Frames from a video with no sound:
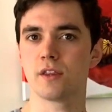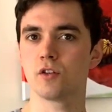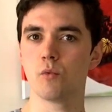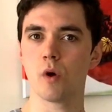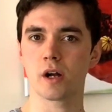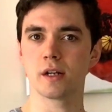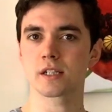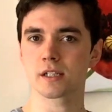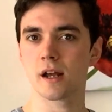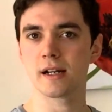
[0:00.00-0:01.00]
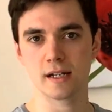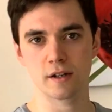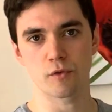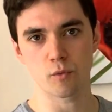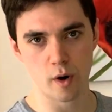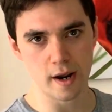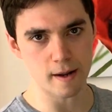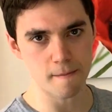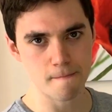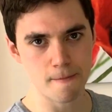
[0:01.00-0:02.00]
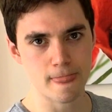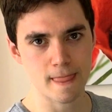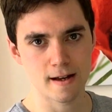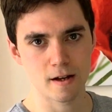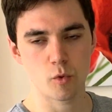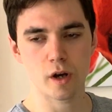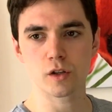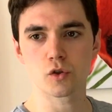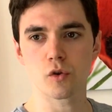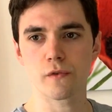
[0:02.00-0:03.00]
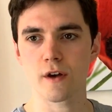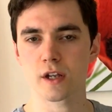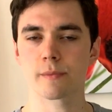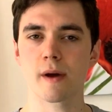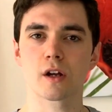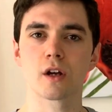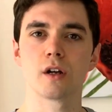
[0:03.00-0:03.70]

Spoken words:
and they all work in a slightly different way. We're going to talk first about